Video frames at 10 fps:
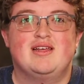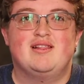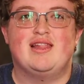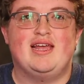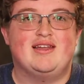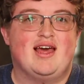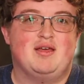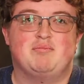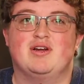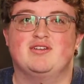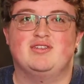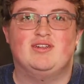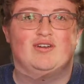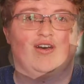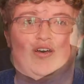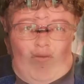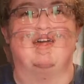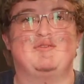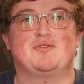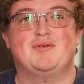late night person at all. My
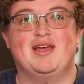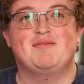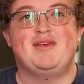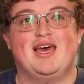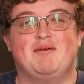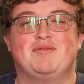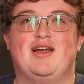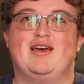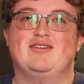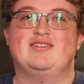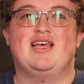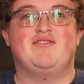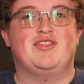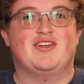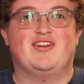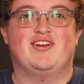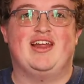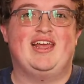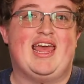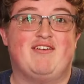body will wake me up around 7:30 or
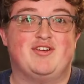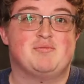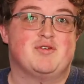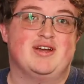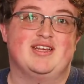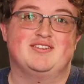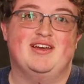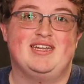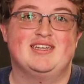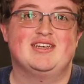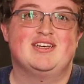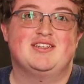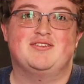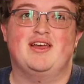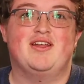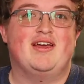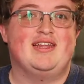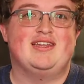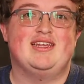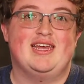8 every morning, so I know I
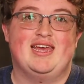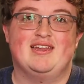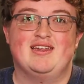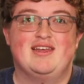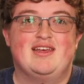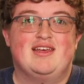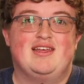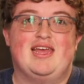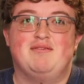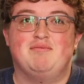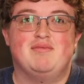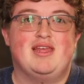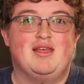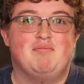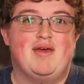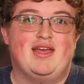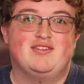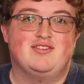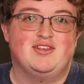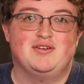need to get in bed
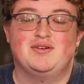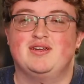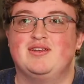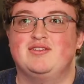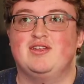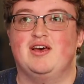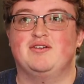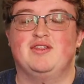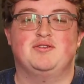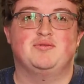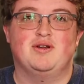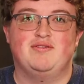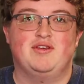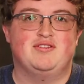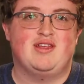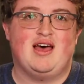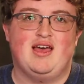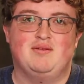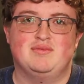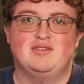soon. So this is one of those
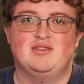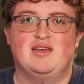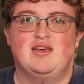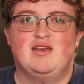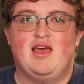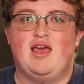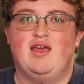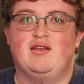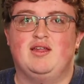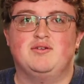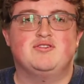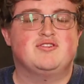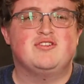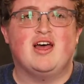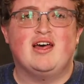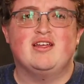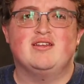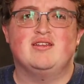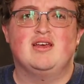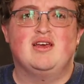times, and it was just not
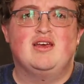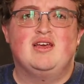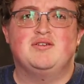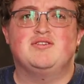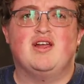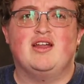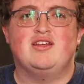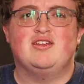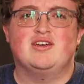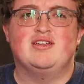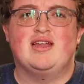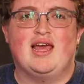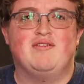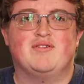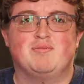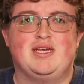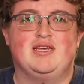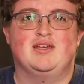a good night for me